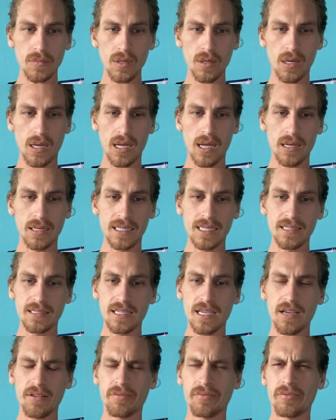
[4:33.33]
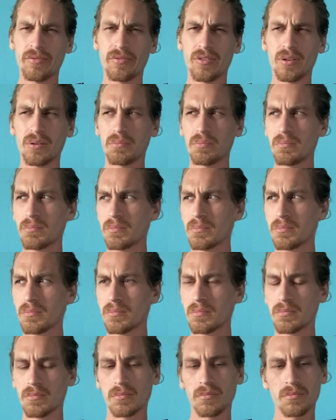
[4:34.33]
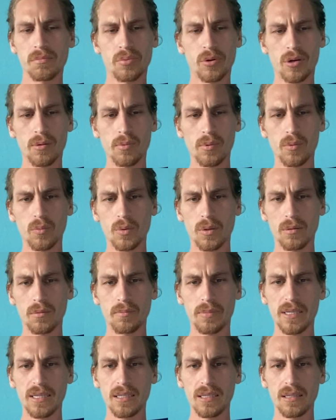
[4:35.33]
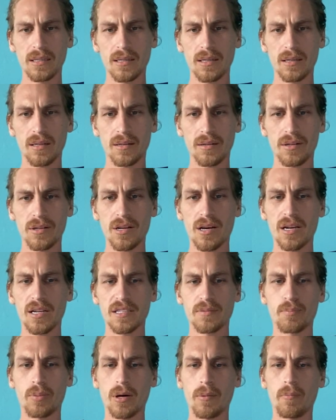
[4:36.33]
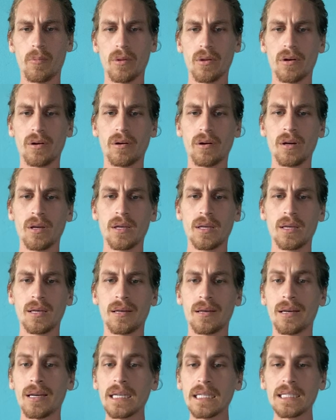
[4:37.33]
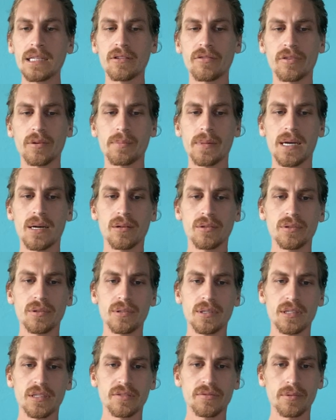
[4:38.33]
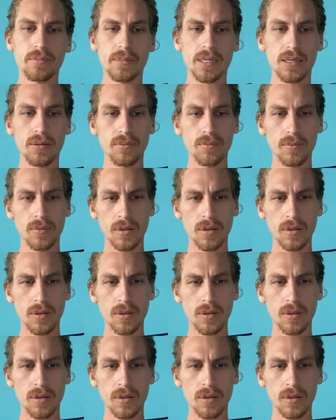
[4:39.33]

ETF probably will be not as popular a year from now, 2 years from now.